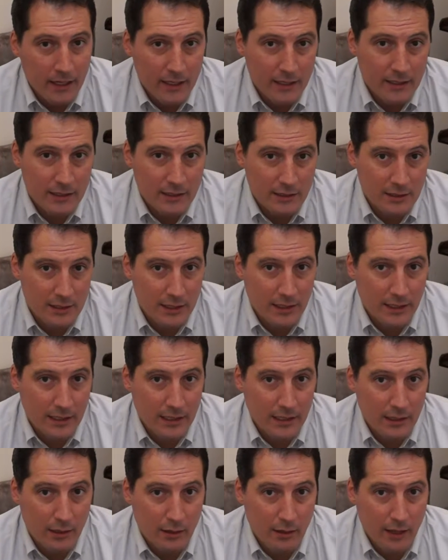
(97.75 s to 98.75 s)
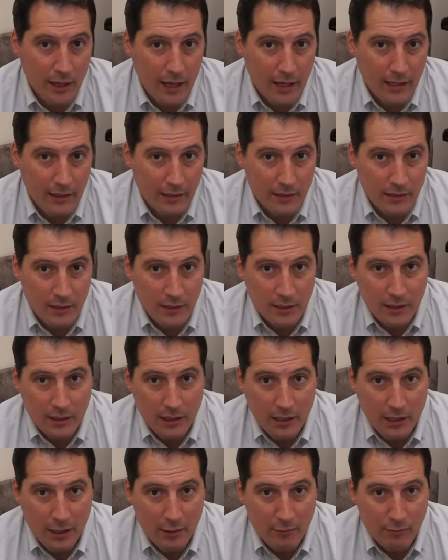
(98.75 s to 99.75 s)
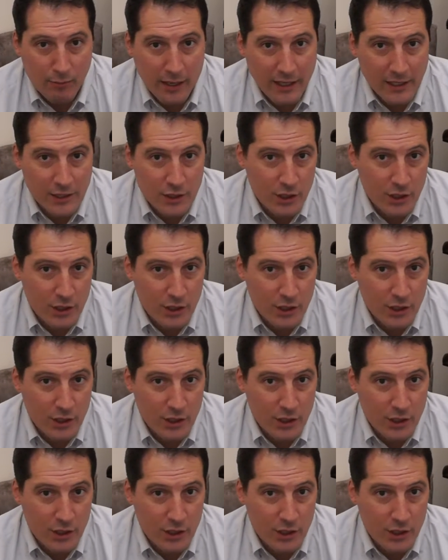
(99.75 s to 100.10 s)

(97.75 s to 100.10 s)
is thinking that by